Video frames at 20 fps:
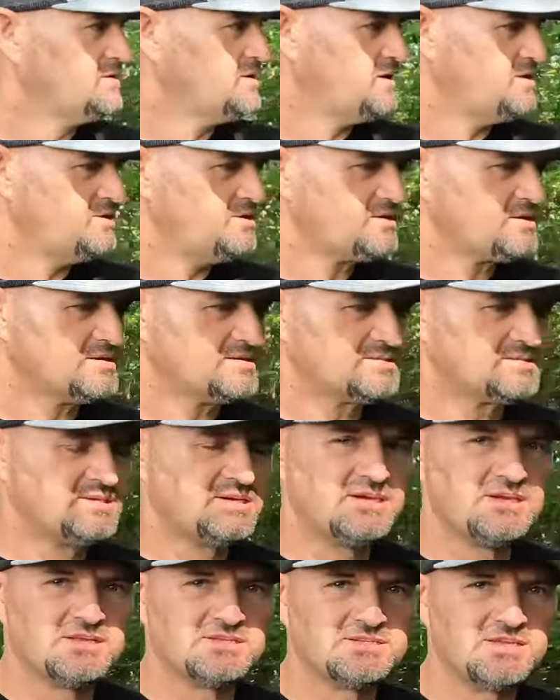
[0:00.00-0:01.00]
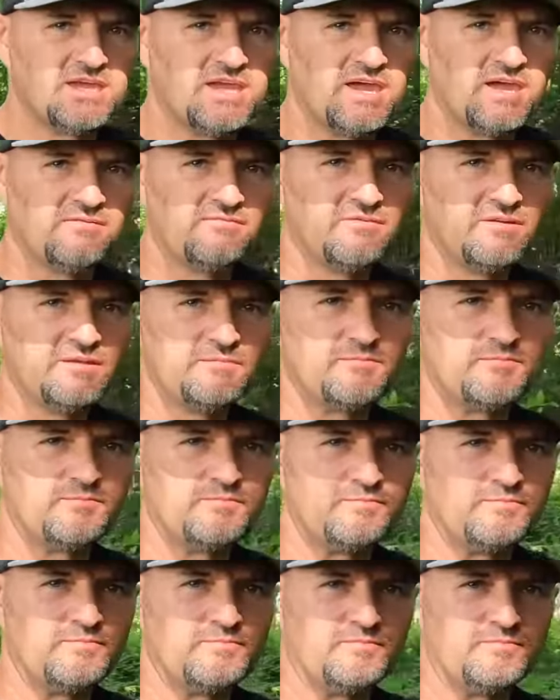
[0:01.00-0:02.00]
And you can see it's heavily
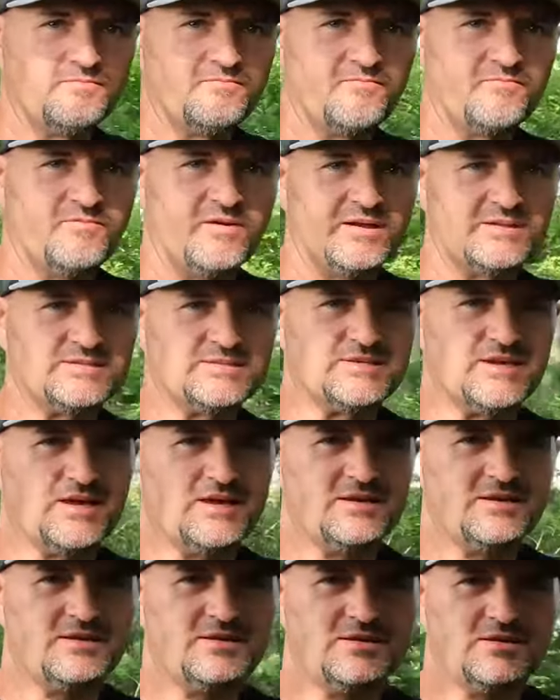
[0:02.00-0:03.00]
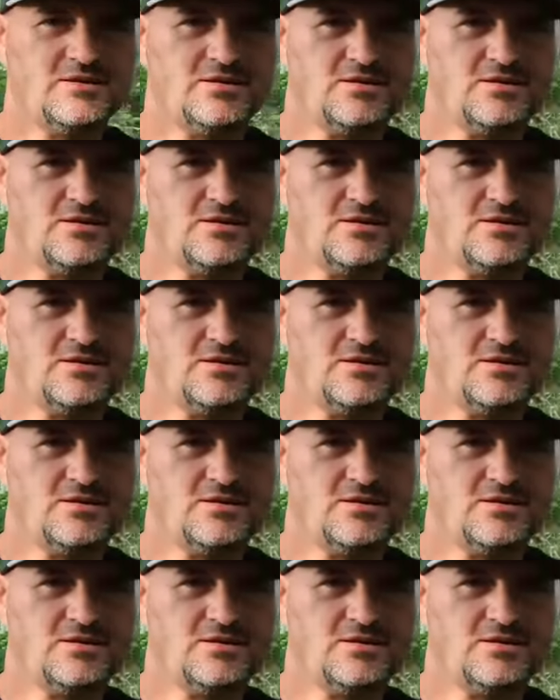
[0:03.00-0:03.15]
vegetated.